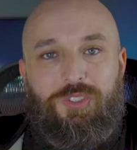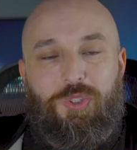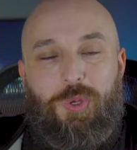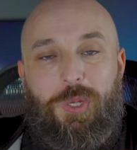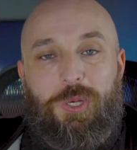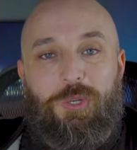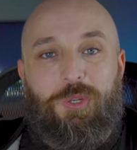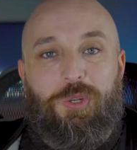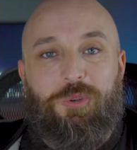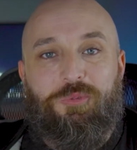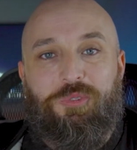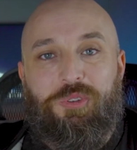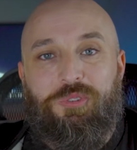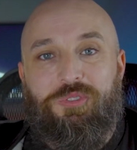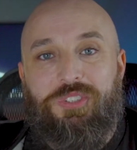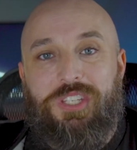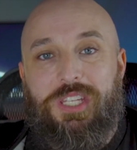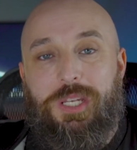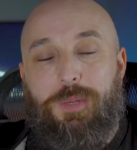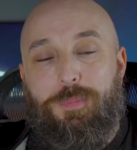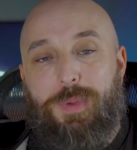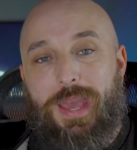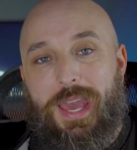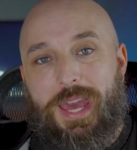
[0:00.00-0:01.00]
So I don't know if you've
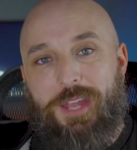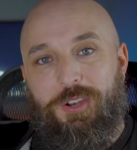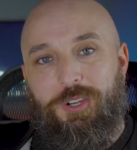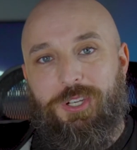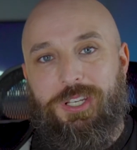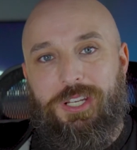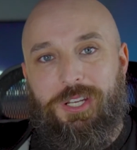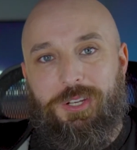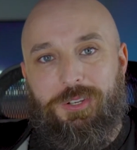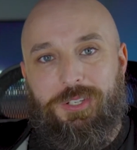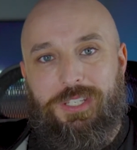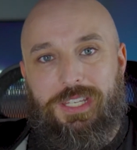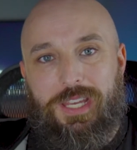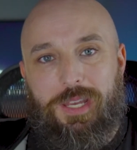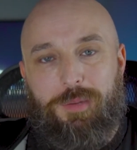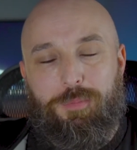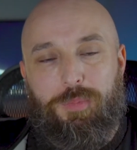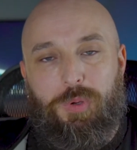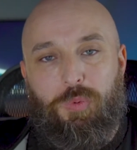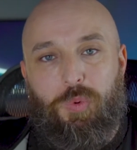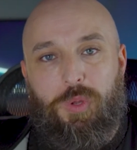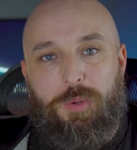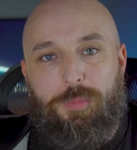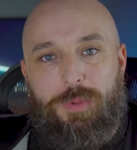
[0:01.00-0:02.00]
seen a pattern here
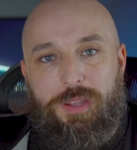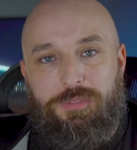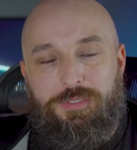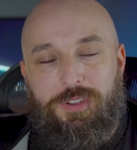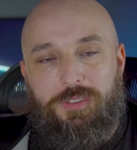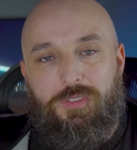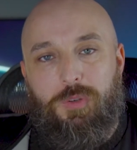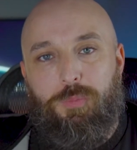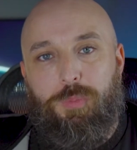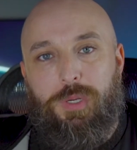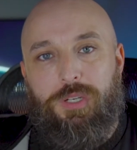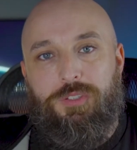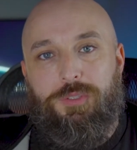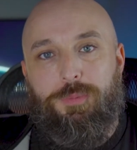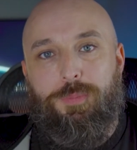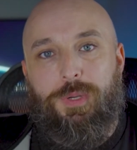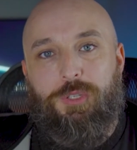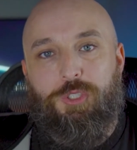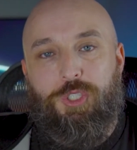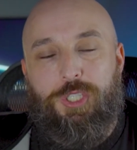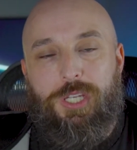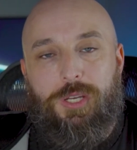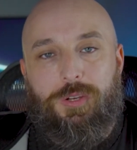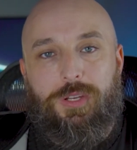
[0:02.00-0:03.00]
yet, but one of my favorite parts
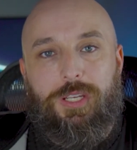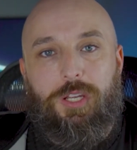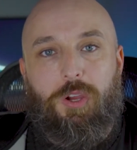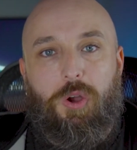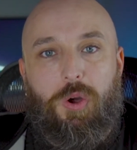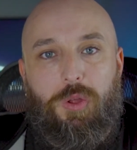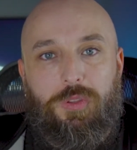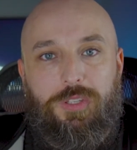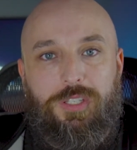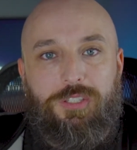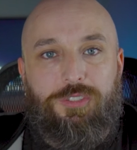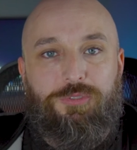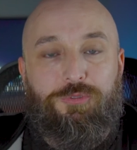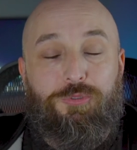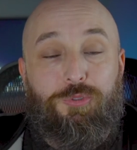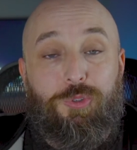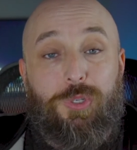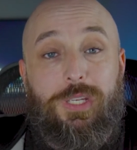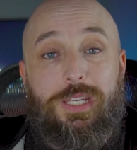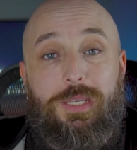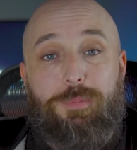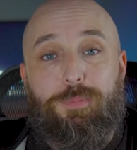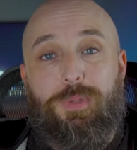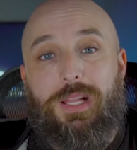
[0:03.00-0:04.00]
about sharing all these
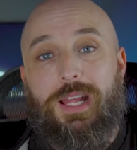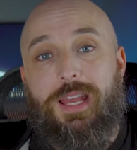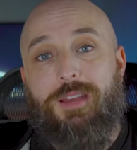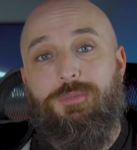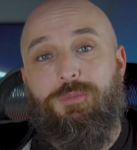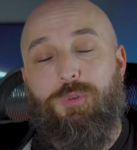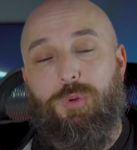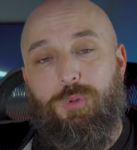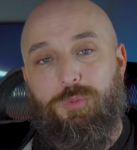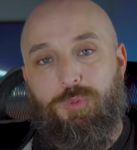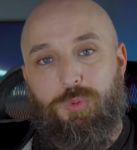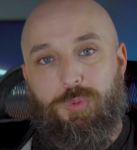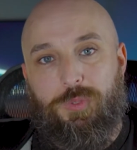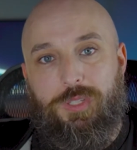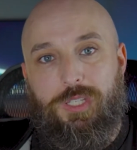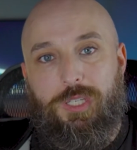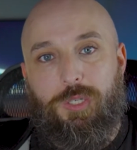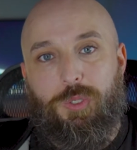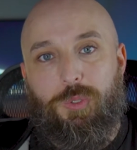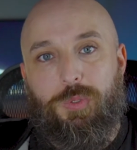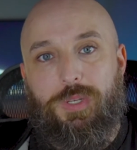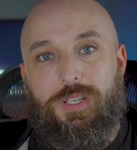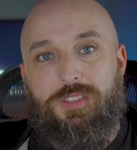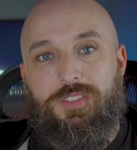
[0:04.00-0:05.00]
free platforms with
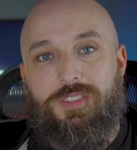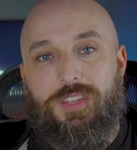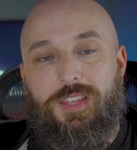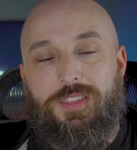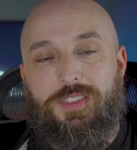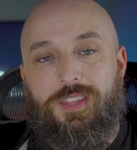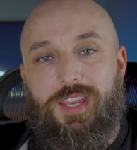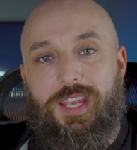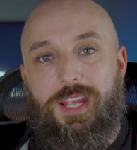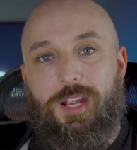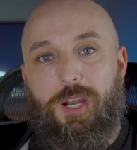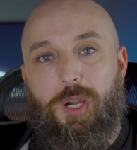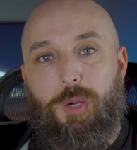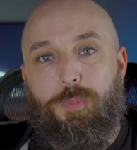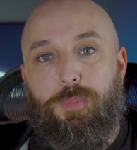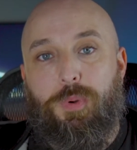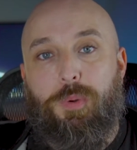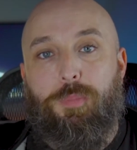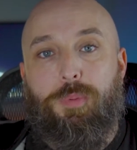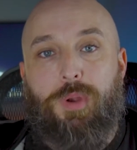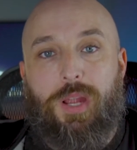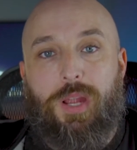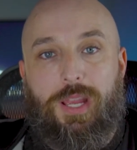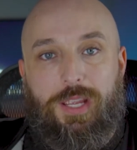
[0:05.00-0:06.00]
you is that they are
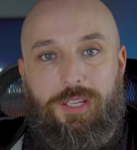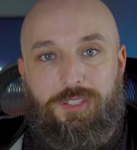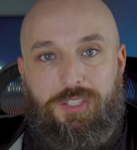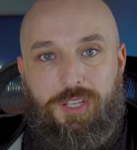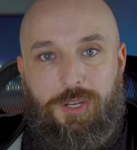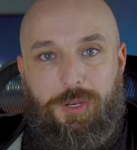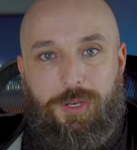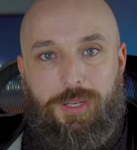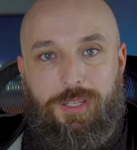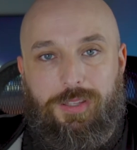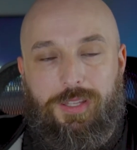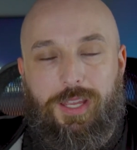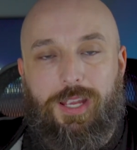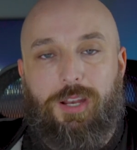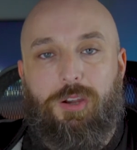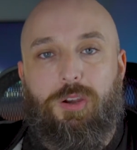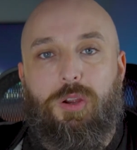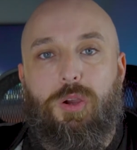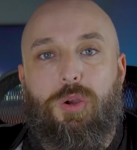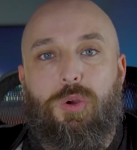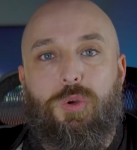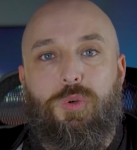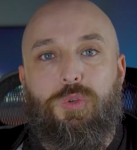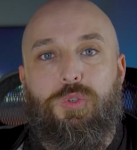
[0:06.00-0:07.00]
proprietary. They
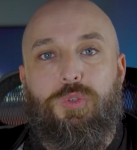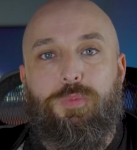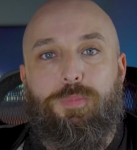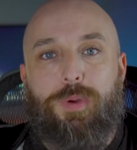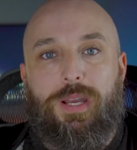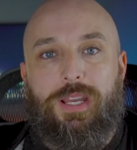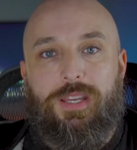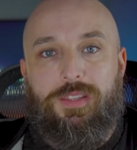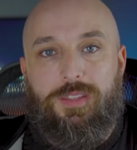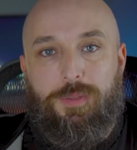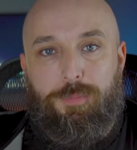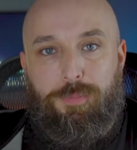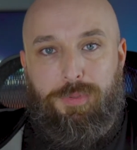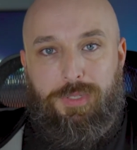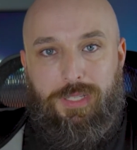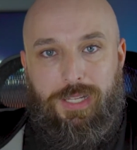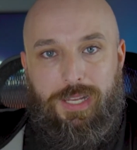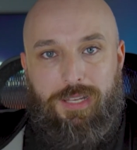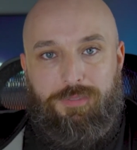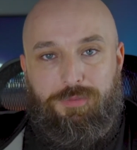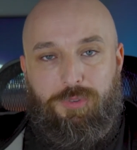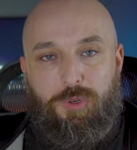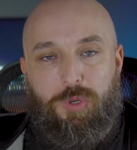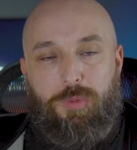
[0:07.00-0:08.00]
are owned by the
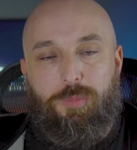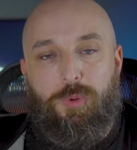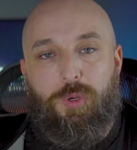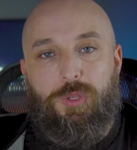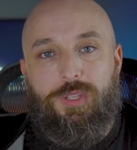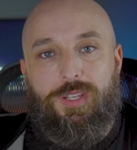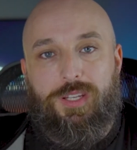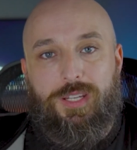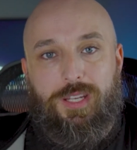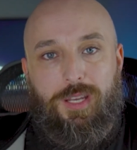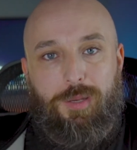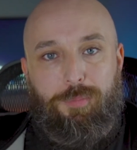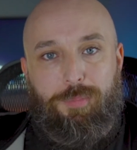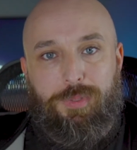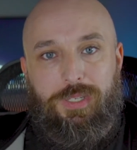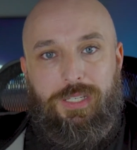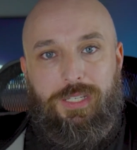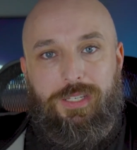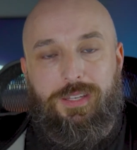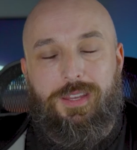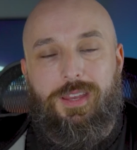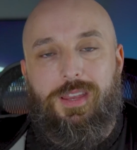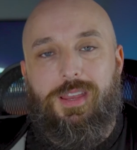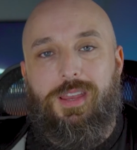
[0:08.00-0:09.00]
platform or the
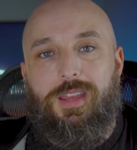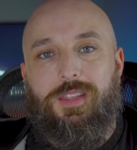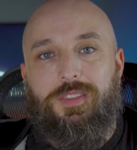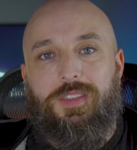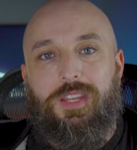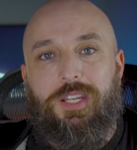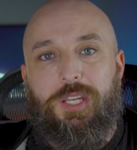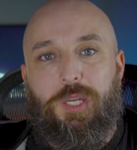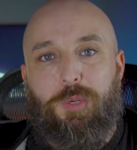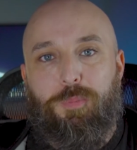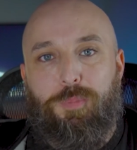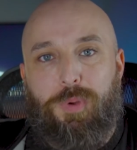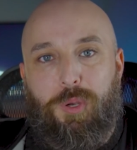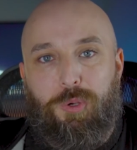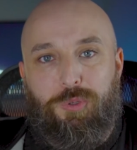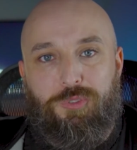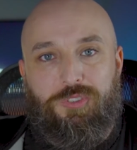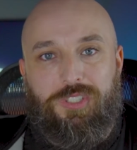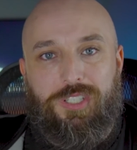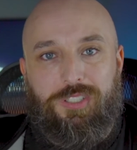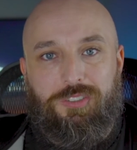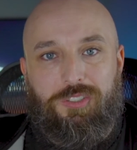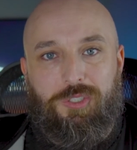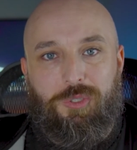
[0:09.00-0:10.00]
company that you're
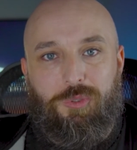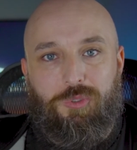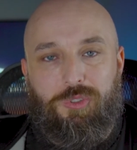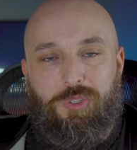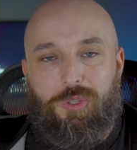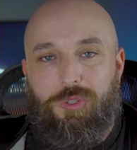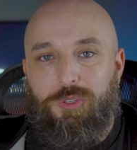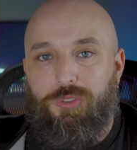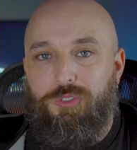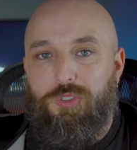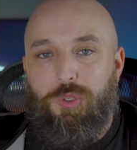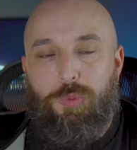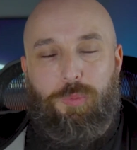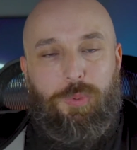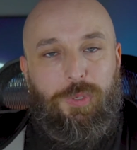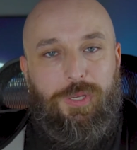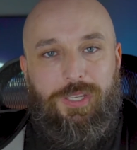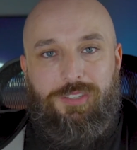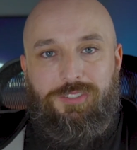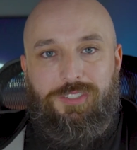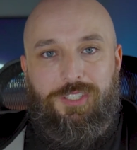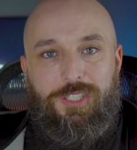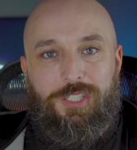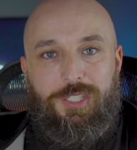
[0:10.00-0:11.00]
posting to. So they're super
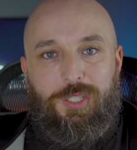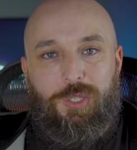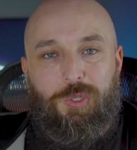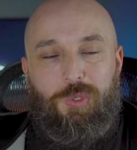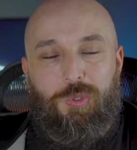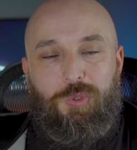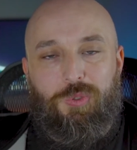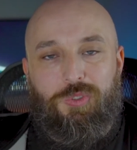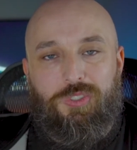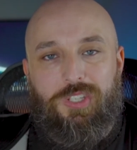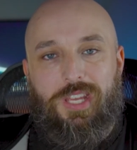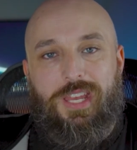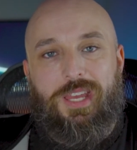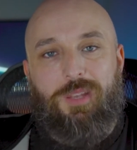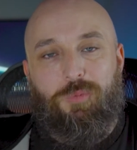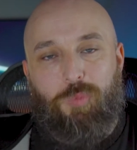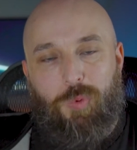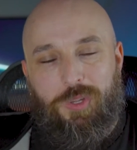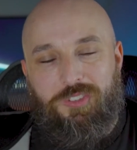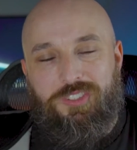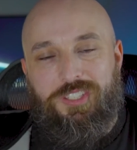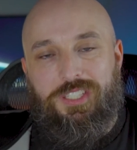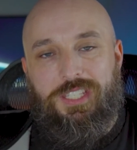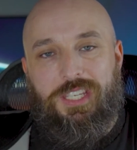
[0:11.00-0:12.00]
easy to use, and
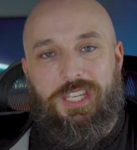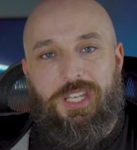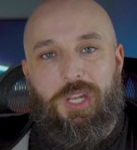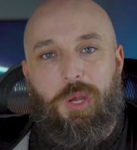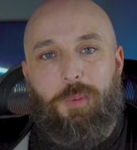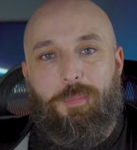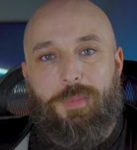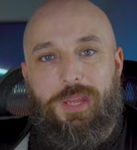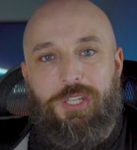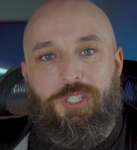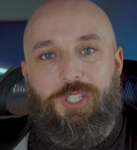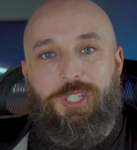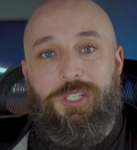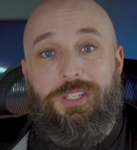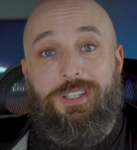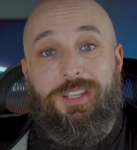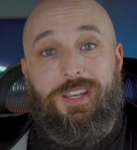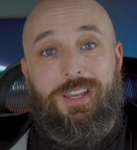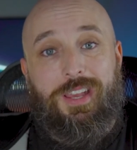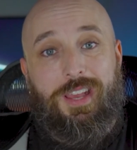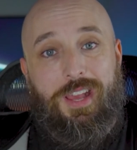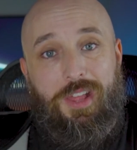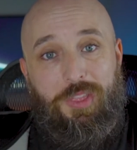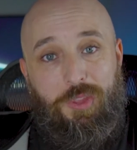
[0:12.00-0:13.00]
once again, I'll mention
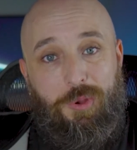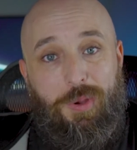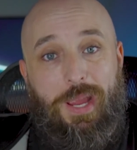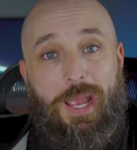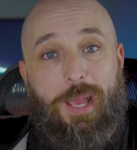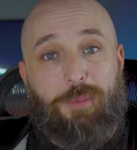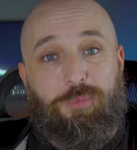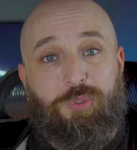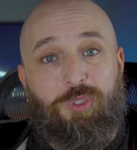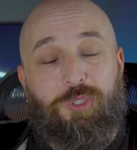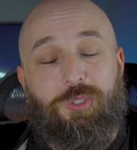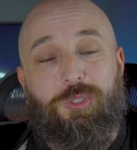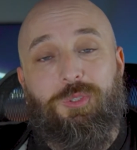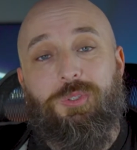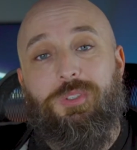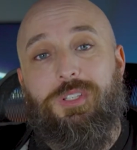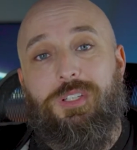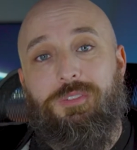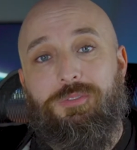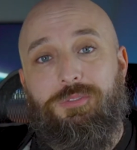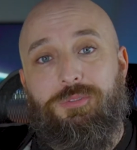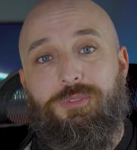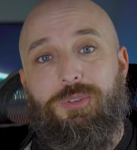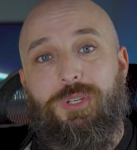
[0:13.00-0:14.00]
they're
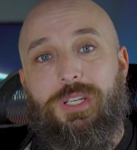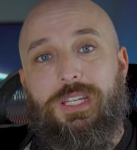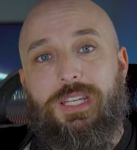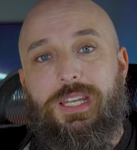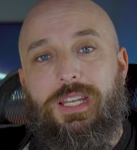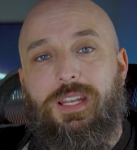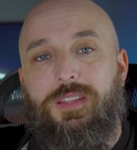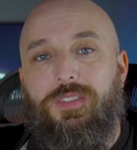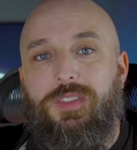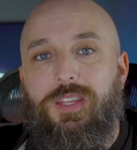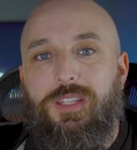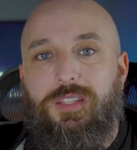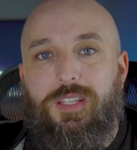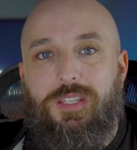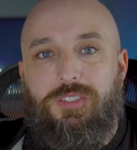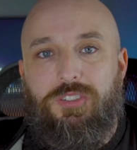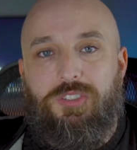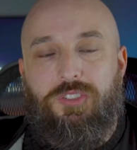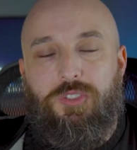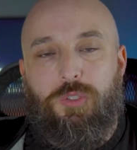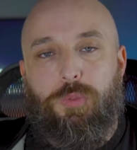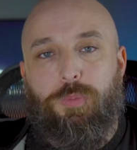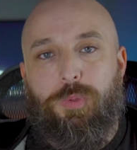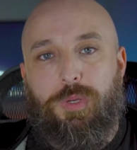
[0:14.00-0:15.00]
absolutely free, and I think
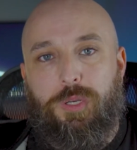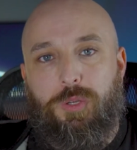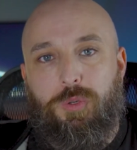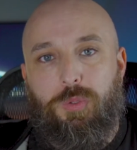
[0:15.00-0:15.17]
that's super